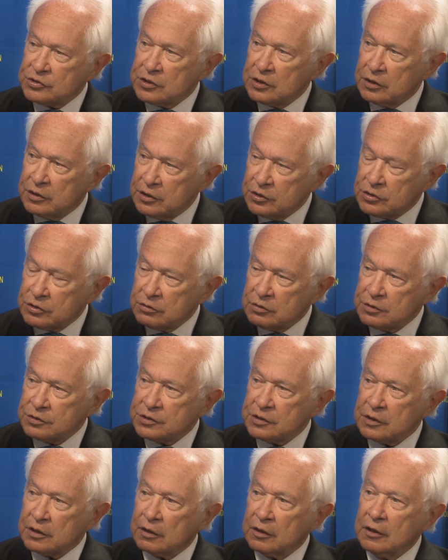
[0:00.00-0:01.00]
in
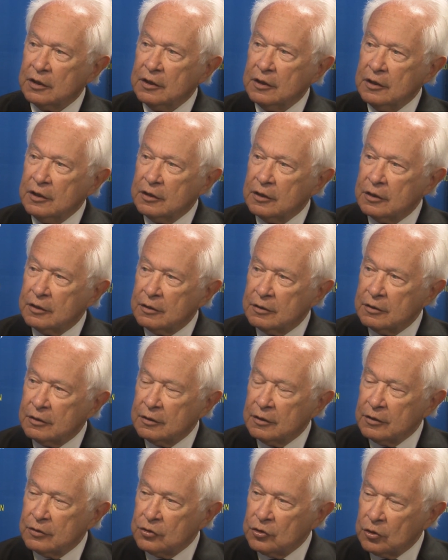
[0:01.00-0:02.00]
literacy, in
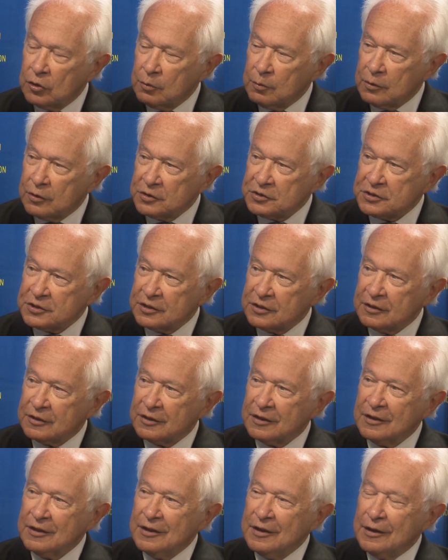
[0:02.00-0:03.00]
numeracy,
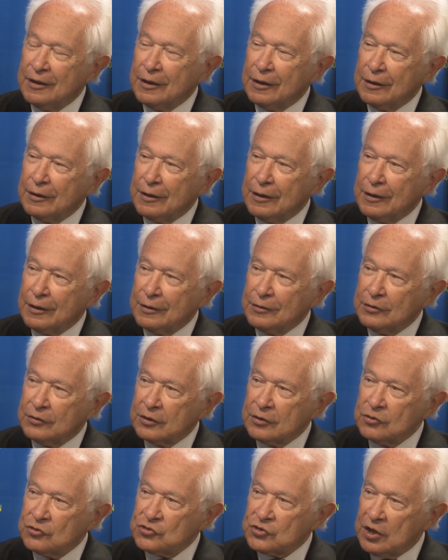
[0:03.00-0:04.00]
and
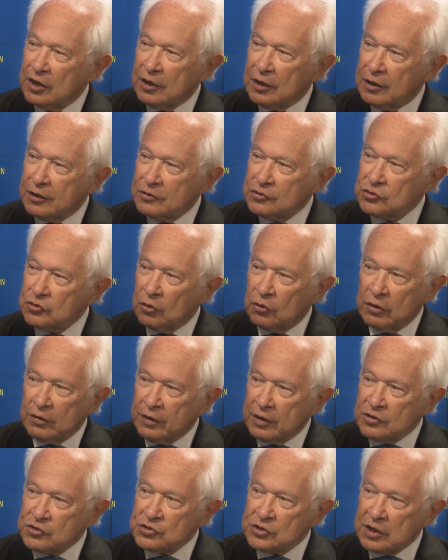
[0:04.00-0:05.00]
in science, all
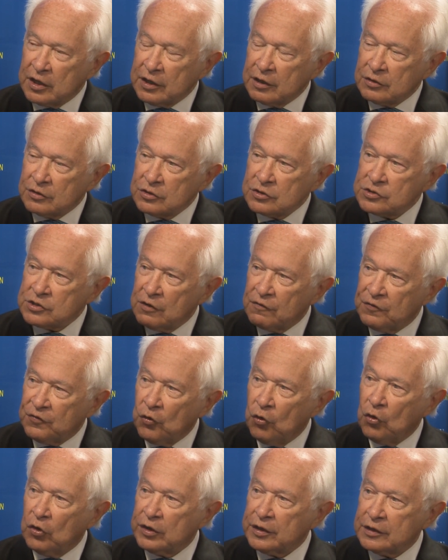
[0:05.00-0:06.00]
those standards are
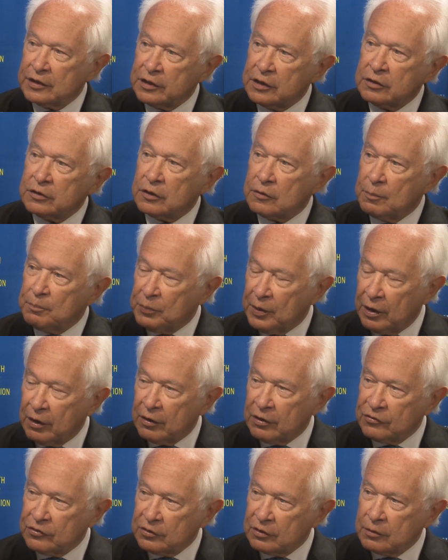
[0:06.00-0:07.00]
falling in
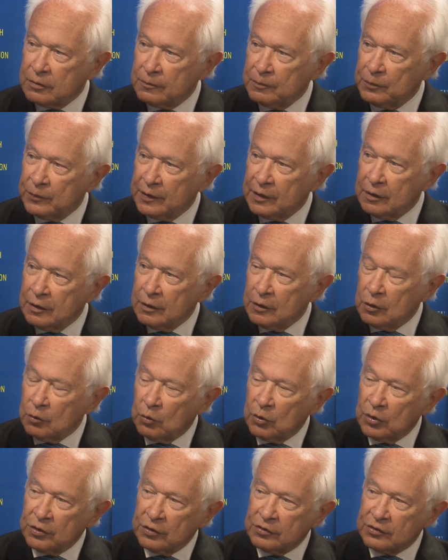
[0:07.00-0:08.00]
comparison
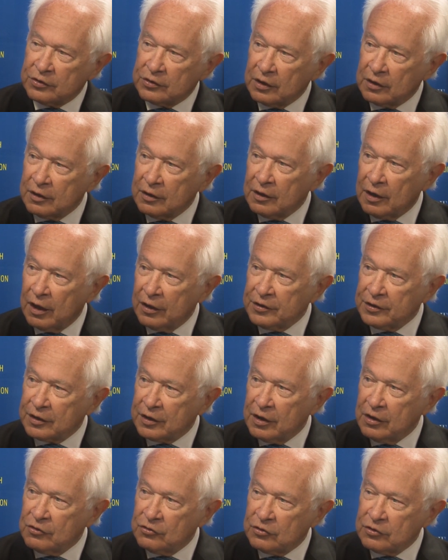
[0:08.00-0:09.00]
with other
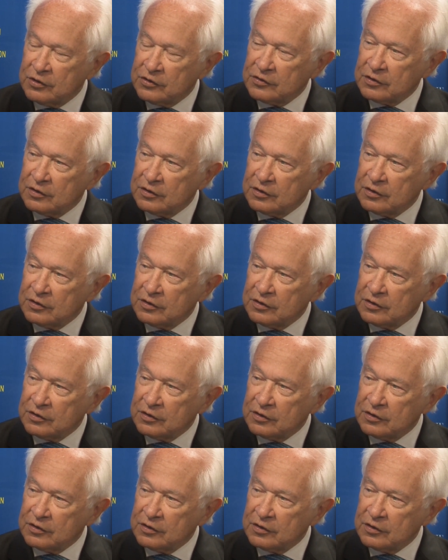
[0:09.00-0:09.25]
countries?